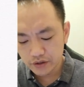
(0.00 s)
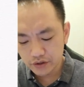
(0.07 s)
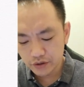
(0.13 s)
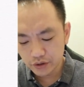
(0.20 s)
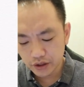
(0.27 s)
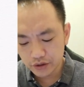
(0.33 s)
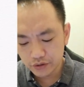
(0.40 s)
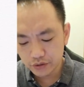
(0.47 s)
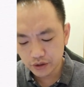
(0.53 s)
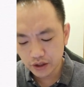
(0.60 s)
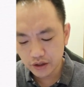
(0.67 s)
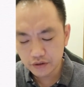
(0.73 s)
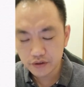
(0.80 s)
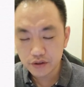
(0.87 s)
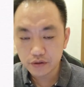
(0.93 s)
you can take
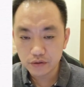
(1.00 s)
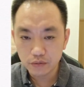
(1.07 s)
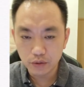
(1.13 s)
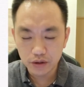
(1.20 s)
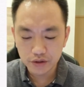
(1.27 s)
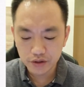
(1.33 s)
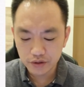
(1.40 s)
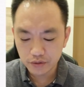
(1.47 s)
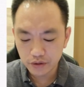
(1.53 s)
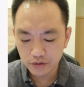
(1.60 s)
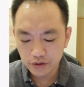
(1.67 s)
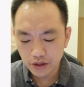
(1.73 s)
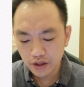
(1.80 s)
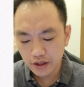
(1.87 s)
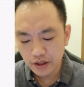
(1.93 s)
out 1 0,
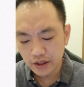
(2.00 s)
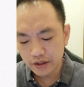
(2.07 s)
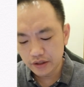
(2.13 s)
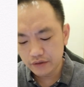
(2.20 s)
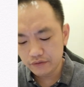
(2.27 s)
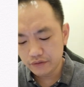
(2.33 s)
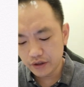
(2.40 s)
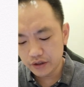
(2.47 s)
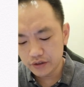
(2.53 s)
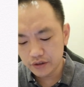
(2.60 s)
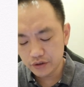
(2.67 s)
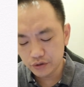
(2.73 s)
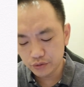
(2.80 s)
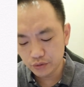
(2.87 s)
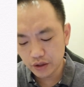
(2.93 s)
and then from
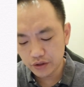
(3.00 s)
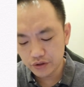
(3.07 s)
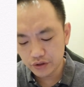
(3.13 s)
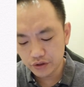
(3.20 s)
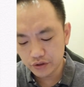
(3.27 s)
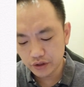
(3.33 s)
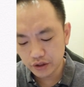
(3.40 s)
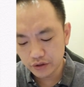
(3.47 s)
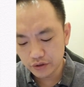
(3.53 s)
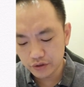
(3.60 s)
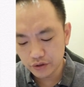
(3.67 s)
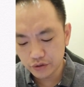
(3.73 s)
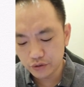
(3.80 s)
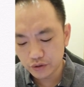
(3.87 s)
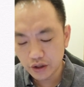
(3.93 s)
the 200 you can
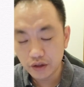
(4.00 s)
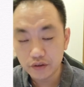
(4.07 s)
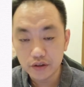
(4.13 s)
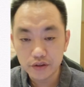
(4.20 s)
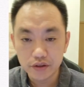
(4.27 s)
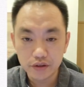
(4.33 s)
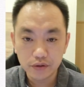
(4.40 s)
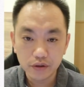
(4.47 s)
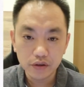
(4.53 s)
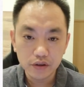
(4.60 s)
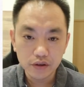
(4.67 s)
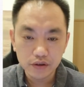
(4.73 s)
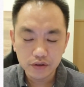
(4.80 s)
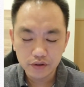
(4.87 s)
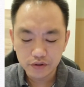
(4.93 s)
also take out a 0.
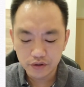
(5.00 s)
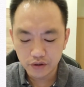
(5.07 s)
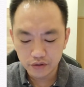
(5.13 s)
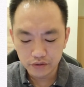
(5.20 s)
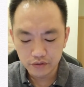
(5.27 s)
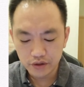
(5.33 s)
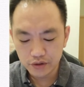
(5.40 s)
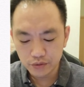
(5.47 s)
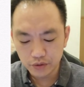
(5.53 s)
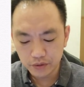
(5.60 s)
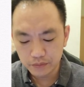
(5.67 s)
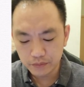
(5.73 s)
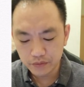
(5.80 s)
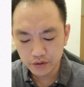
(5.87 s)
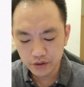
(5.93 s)
So this
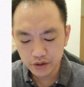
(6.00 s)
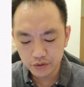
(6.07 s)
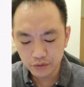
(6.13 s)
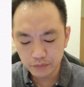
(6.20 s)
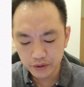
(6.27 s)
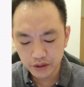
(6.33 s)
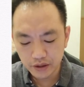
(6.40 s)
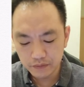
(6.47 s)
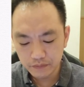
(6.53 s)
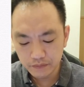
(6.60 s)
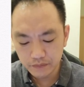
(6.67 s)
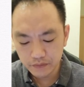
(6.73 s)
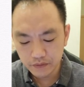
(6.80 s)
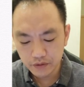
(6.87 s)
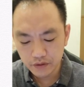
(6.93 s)
will become
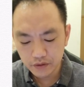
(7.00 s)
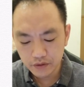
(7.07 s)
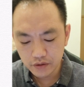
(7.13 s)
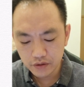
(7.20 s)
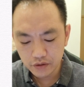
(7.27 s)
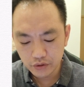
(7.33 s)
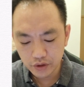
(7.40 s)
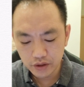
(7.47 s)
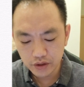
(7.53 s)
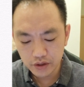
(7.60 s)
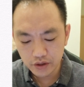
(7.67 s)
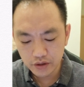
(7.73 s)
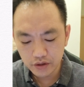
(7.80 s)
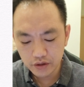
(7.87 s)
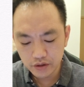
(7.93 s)

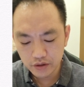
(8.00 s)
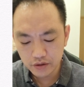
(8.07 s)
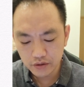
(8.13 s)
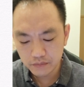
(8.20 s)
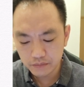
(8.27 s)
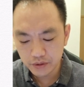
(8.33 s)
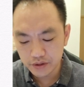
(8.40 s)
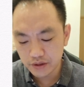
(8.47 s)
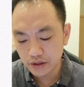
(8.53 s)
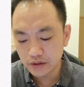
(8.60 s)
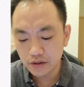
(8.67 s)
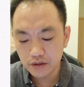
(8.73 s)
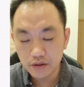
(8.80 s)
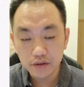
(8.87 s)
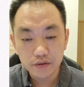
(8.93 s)
20%.
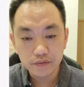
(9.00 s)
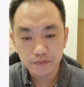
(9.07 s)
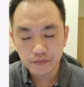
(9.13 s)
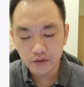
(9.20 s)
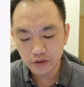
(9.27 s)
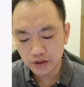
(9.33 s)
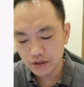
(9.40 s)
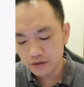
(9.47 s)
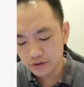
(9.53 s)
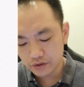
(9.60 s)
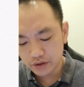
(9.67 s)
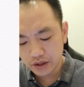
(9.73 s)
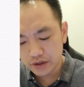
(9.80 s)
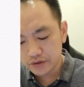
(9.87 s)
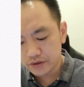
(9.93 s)
Okay, so
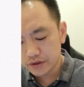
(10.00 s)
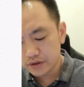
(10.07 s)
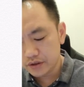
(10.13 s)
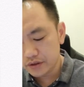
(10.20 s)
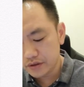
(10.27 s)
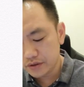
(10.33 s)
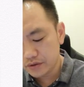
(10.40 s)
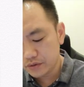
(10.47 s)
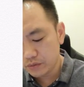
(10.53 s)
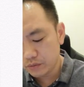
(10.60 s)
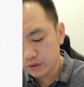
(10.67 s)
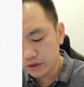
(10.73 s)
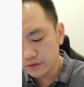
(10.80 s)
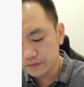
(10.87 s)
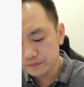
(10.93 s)
the answer is
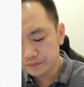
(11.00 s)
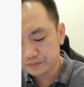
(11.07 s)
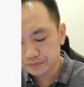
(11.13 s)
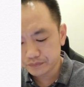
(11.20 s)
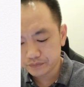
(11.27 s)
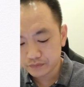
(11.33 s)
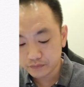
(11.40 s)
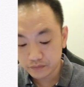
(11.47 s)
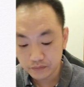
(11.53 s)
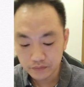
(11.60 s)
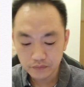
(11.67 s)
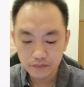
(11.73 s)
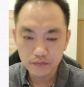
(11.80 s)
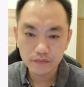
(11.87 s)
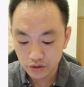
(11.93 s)

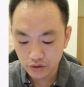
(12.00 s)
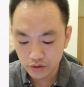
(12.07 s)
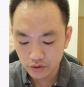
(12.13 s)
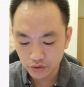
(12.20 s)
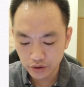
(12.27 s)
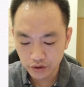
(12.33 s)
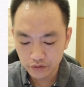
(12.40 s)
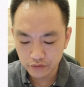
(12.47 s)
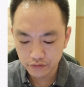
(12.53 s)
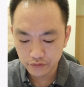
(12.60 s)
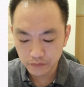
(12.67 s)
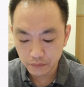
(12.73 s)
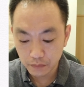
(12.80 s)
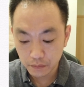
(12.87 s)
112.